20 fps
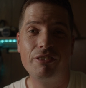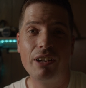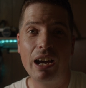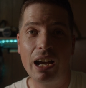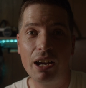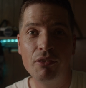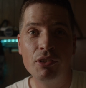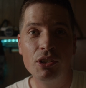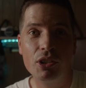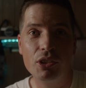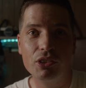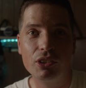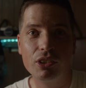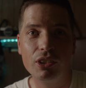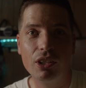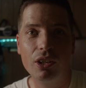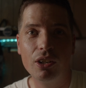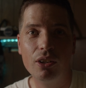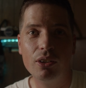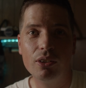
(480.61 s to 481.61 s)
5 years
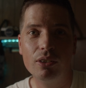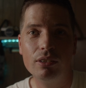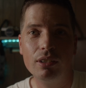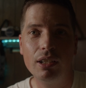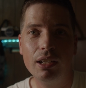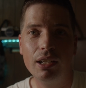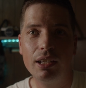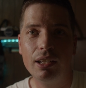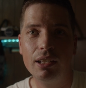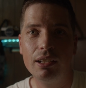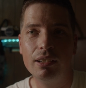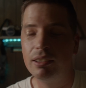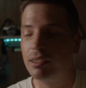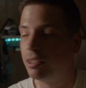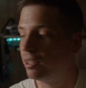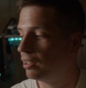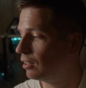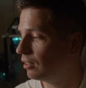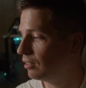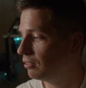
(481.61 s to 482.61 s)
ago, and
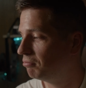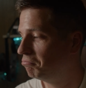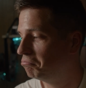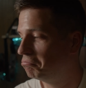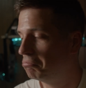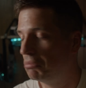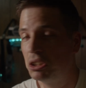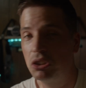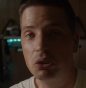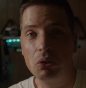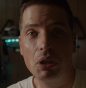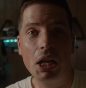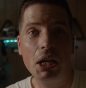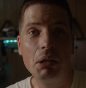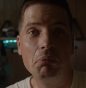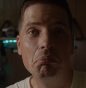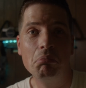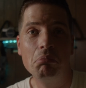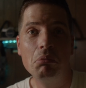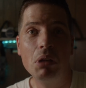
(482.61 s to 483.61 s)
it's okay.